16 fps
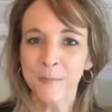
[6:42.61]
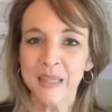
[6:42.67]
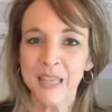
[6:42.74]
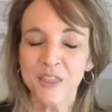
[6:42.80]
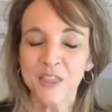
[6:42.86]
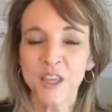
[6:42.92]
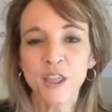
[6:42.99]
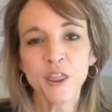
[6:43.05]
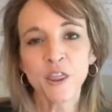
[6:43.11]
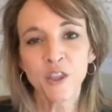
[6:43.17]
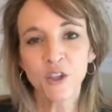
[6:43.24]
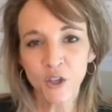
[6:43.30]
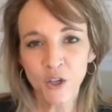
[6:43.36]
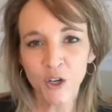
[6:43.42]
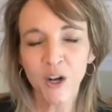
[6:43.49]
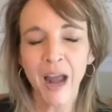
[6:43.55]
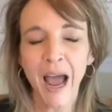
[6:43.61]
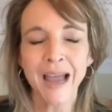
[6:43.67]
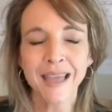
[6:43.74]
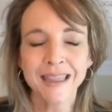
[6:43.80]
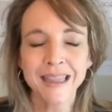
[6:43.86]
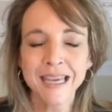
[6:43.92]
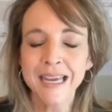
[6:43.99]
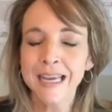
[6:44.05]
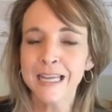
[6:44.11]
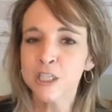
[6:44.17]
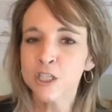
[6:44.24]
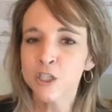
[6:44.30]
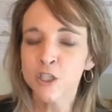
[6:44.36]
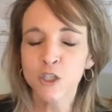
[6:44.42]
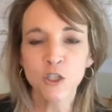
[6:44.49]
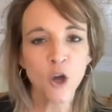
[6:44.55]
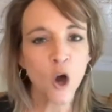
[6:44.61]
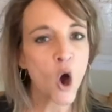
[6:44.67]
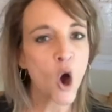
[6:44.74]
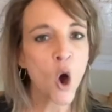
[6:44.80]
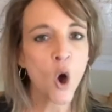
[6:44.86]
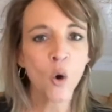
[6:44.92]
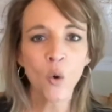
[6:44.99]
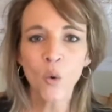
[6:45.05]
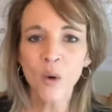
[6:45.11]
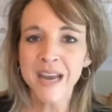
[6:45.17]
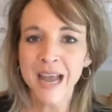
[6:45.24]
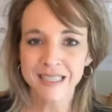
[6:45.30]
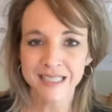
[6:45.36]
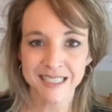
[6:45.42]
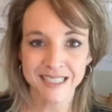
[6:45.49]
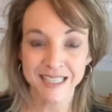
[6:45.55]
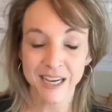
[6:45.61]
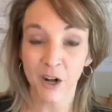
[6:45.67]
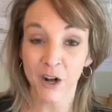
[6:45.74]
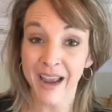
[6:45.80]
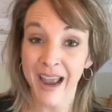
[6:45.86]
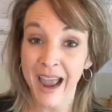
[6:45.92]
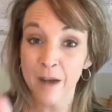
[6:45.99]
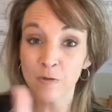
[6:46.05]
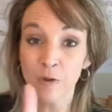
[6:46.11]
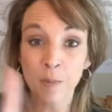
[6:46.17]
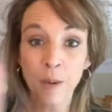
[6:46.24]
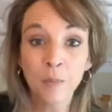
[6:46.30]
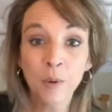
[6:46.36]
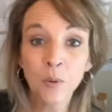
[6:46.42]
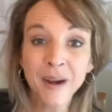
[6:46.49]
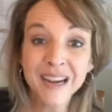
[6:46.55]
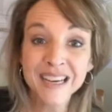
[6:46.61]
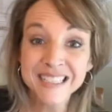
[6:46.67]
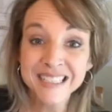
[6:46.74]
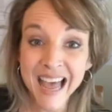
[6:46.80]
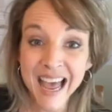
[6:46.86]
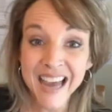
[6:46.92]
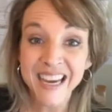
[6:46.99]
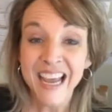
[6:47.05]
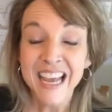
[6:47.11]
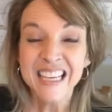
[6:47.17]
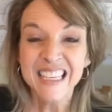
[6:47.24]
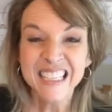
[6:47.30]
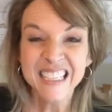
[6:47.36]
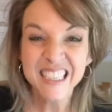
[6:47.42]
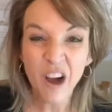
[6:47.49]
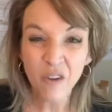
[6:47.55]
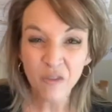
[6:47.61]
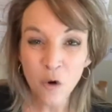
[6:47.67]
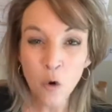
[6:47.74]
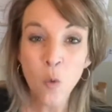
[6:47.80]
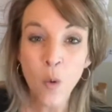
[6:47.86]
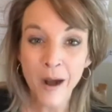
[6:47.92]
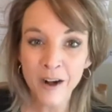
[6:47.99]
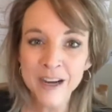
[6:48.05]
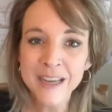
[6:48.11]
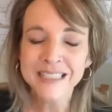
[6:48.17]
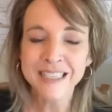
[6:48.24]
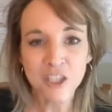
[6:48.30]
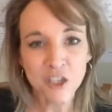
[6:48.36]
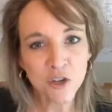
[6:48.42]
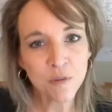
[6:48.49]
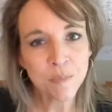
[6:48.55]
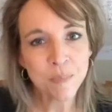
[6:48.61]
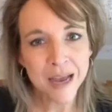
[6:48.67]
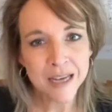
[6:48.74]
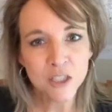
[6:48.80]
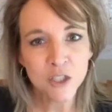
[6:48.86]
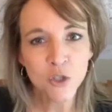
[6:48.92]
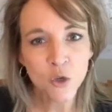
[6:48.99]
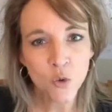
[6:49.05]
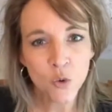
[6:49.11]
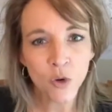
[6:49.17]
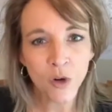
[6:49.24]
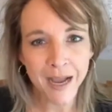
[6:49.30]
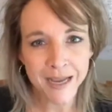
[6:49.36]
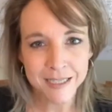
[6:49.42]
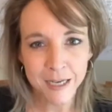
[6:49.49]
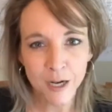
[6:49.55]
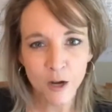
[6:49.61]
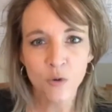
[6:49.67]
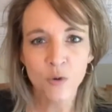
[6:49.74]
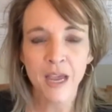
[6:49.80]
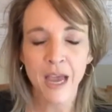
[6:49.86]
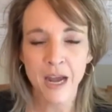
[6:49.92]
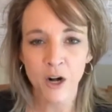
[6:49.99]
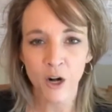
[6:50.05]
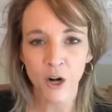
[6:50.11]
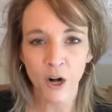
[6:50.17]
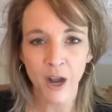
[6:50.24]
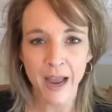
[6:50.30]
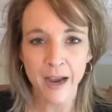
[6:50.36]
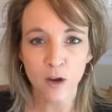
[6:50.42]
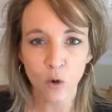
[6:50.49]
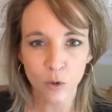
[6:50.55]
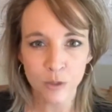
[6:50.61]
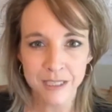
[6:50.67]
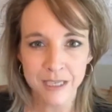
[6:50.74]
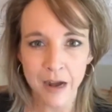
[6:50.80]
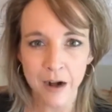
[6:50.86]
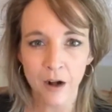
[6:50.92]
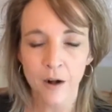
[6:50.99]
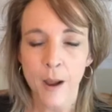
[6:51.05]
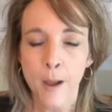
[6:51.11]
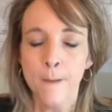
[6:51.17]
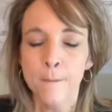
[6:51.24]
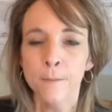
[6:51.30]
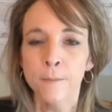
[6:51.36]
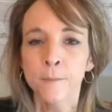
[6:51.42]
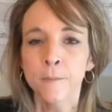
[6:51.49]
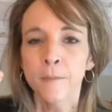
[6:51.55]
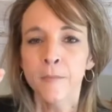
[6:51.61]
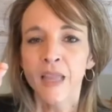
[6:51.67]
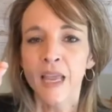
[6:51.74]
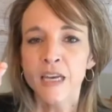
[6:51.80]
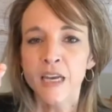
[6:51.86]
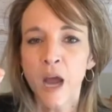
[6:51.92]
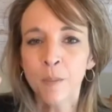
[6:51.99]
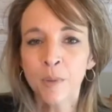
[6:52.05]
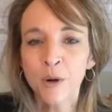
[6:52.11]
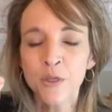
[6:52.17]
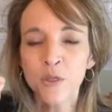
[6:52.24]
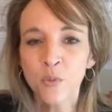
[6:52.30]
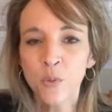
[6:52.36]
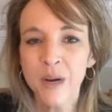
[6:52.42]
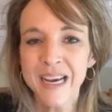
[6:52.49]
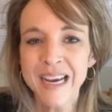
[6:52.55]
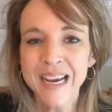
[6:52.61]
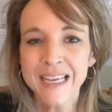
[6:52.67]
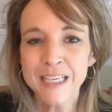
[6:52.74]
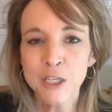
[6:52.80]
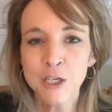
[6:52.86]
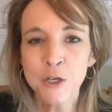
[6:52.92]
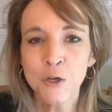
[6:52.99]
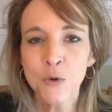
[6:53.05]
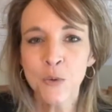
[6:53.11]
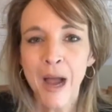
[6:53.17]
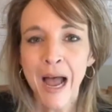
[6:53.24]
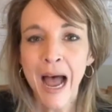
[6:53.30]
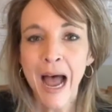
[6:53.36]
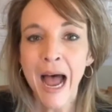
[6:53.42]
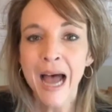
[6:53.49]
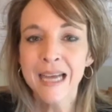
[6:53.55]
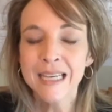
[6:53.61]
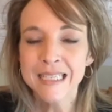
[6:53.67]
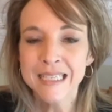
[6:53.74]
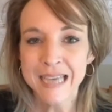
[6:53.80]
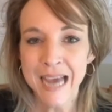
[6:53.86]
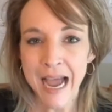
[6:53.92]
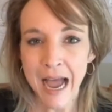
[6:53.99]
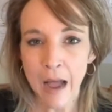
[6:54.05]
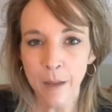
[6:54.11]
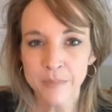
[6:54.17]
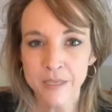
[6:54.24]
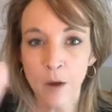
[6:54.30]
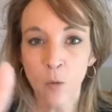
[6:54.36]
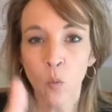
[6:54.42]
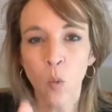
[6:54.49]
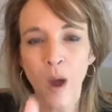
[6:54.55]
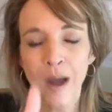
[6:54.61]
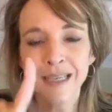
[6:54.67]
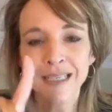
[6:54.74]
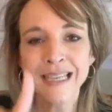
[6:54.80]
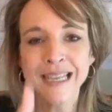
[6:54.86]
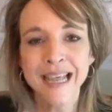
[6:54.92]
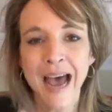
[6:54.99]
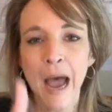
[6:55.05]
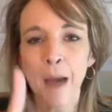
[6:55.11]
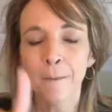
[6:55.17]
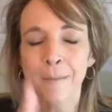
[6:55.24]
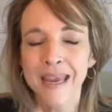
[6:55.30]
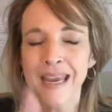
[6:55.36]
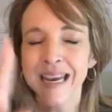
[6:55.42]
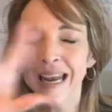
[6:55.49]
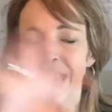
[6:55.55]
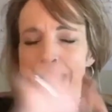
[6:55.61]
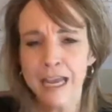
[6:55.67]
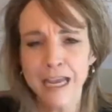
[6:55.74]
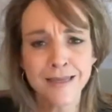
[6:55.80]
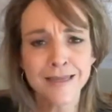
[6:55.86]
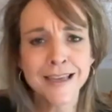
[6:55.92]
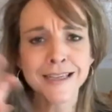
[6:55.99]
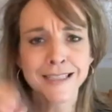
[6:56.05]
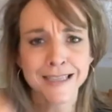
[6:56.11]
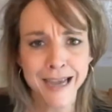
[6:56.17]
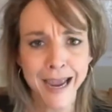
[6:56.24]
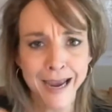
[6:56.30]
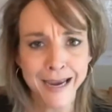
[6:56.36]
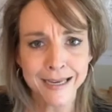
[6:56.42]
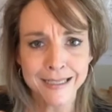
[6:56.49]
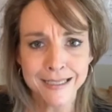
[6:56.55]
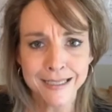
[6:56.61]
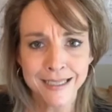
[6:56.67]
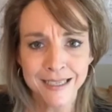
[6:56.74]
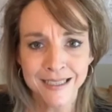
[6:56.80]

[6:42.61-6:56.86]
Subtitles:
I think is so necessary. And remember what I said, self-awareness is your best tool as a go-getter and goal setter. Number 3 is to adapt. And what does that mean in this case?